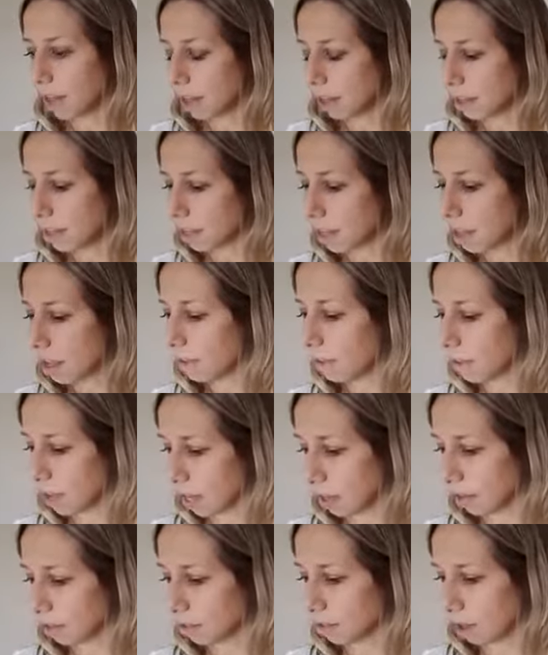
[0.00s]
This love
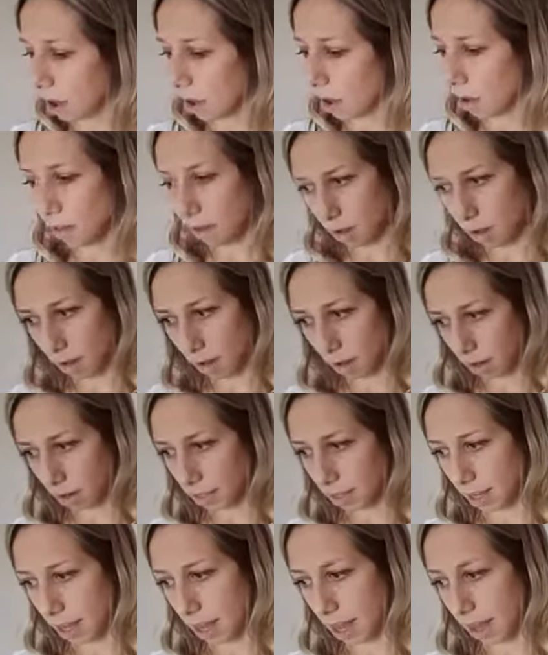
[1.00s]
heals all
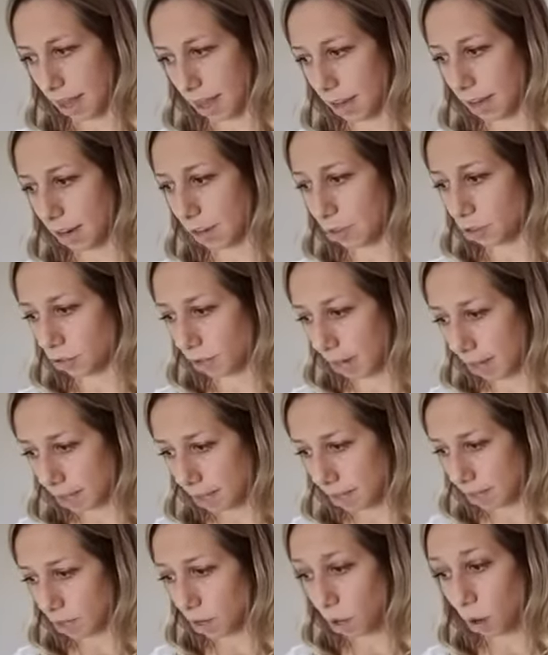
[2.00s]
hearts and
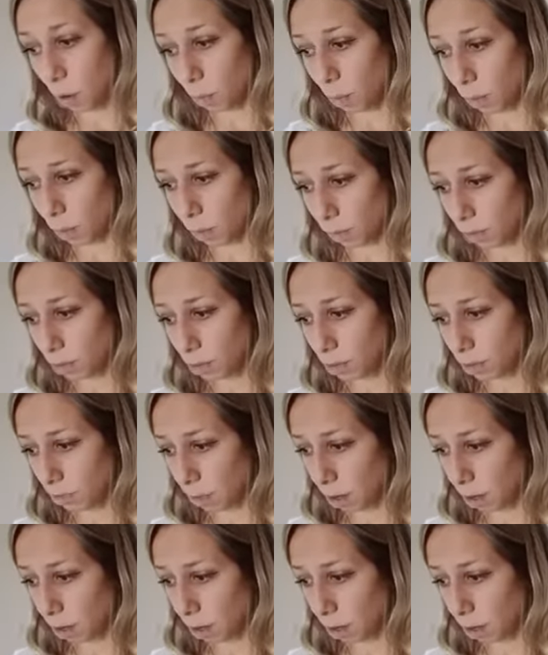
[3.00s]
addresses all wounds.